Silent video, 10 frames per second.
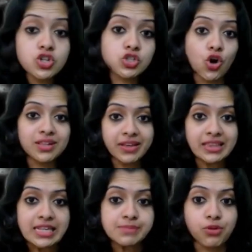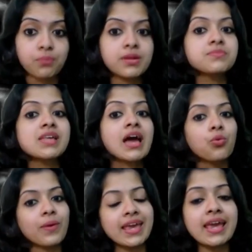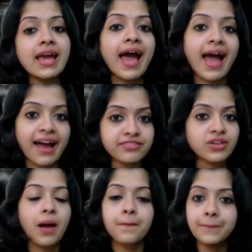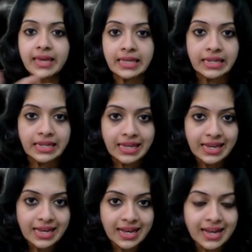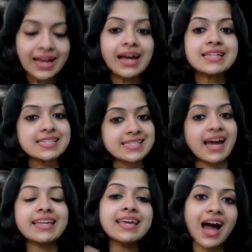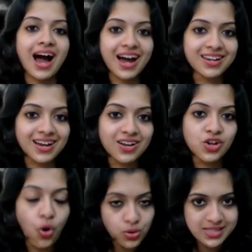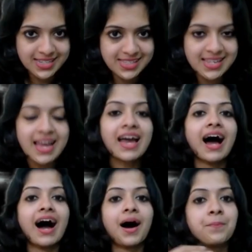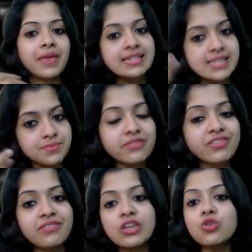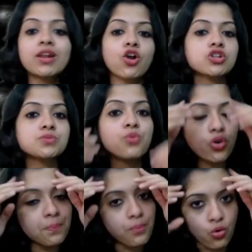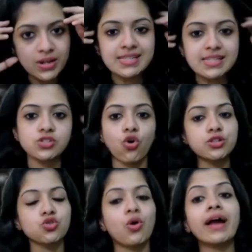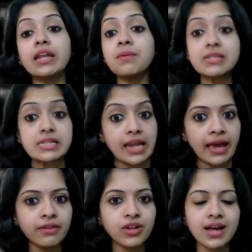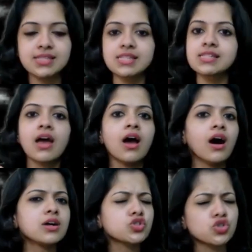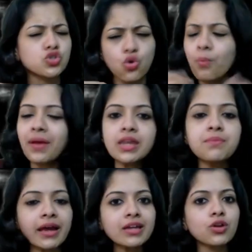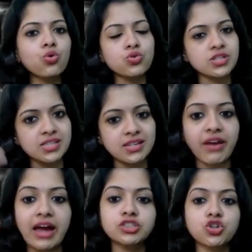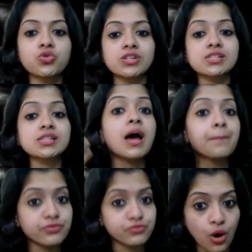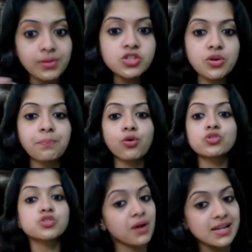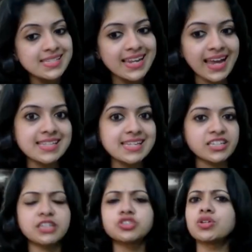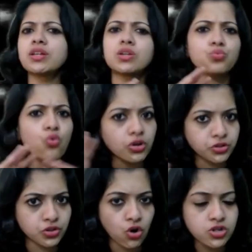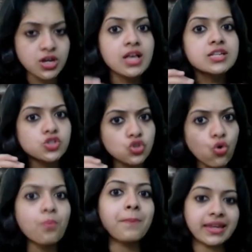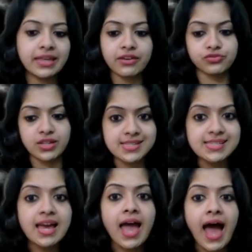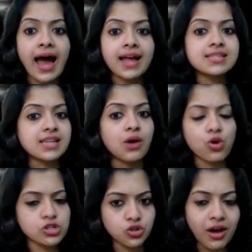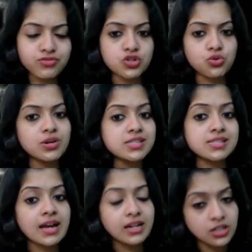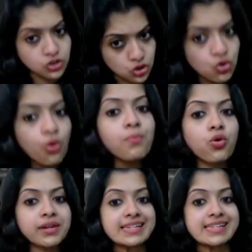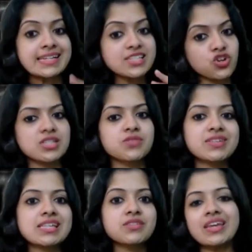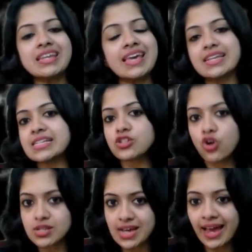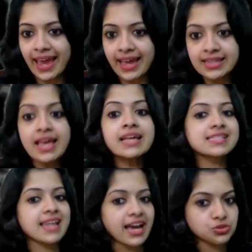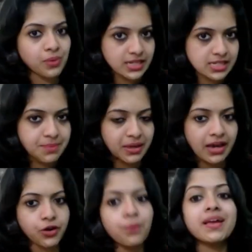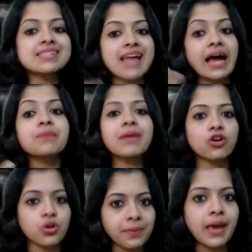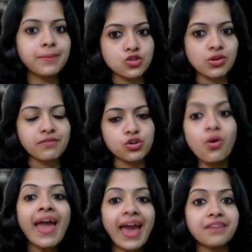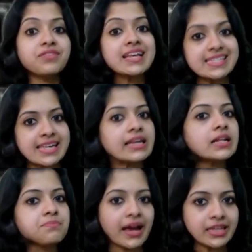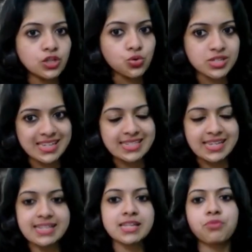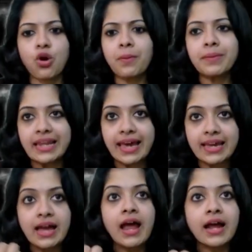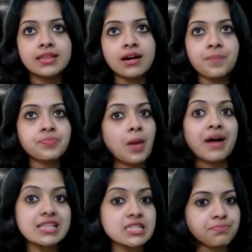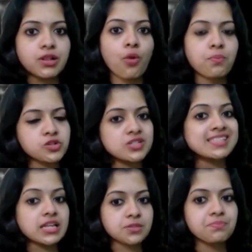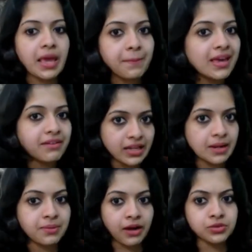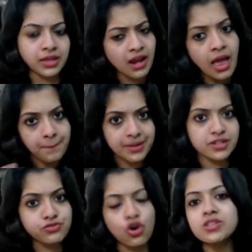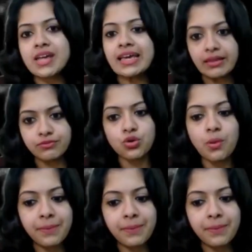to solving these problems, we have been designing our courses in terms of giving you a lot more bonuses, also unlimited live classes, so many micro courses and crash courses, performance reports, personalized attention and whatnot. So many of this. And what you have to do is, to know more details, just visit vdnt.in/ytpro, because I may not be able to give you every single minute details and probably like the multiple options that may be available out there. But of course, I can give you a